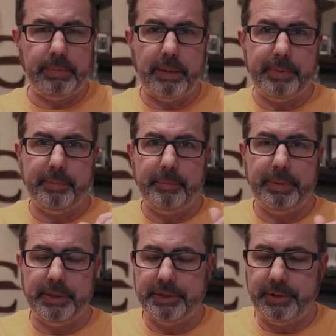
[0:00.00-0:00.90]
pop up the
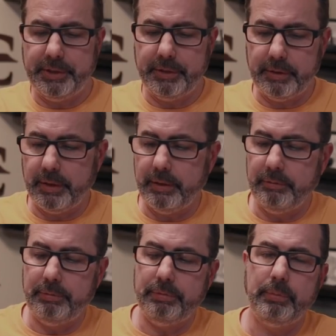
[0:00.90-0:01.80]
picture here
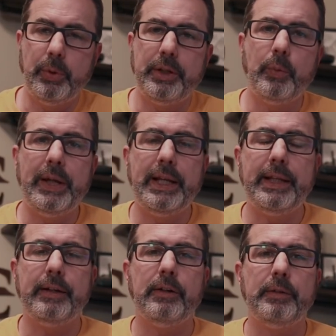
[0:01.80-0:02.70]
of what it weighed
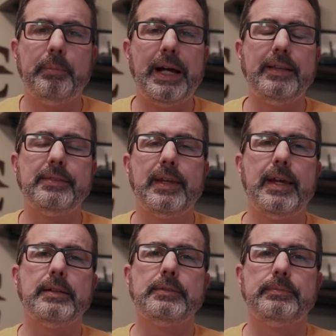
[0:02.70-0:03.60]
in on my
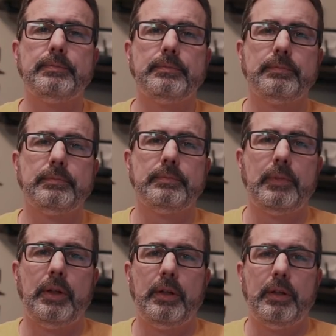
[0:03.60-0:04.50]
scale.
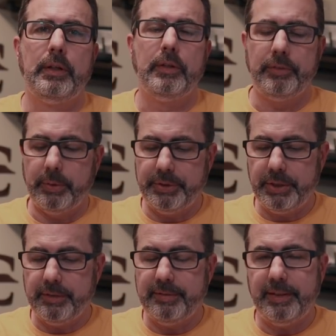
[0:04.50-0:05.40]
So as
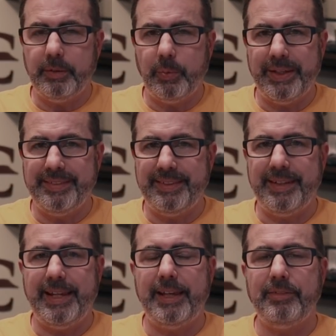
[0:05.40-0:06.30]
you can see, it weighs
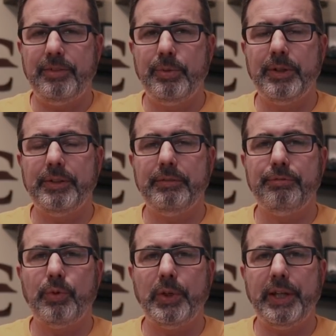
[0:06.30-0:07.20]
in at
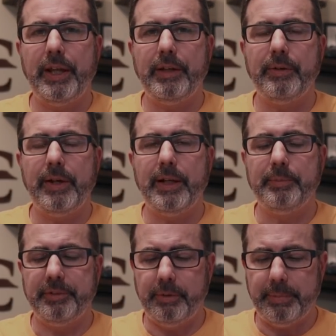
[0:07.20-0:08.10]
248
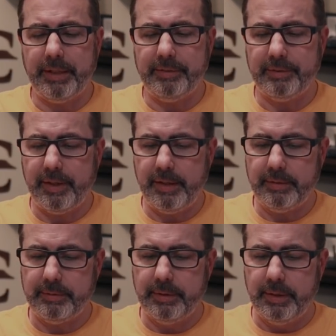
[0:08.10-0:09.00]
grams on my
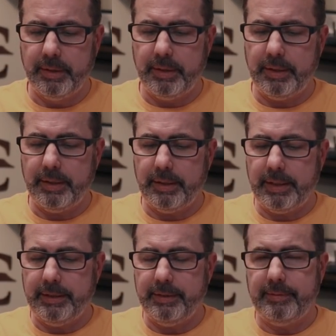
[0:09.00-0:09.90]
scale.
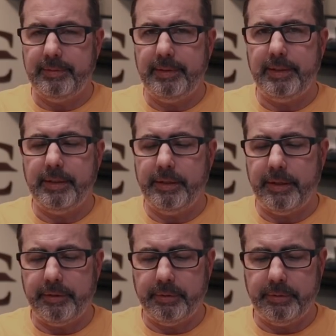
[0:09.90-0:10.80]
I did see in
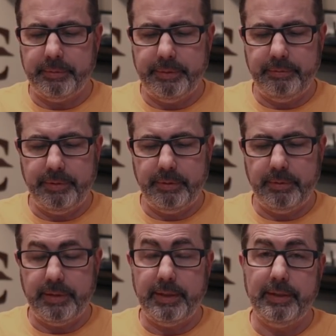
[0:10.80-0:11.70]
another
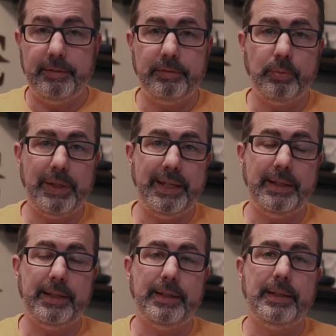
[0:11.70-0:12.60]
review that his
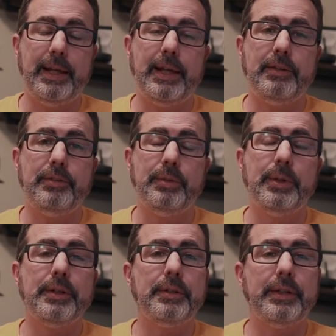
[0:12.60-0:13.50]
weighed in at
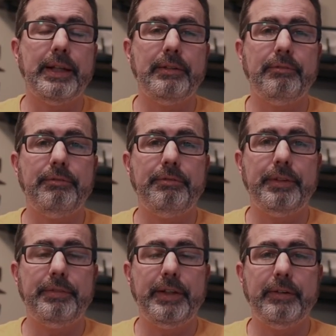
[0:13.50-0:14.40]

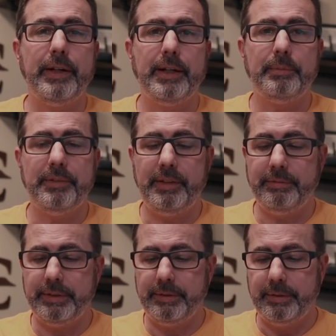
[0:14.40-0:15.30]
250 grams
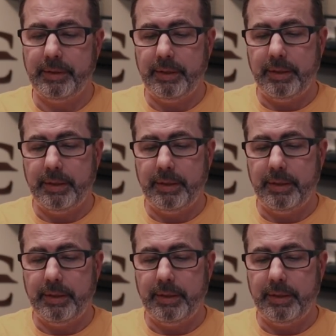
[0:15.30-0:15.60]
even.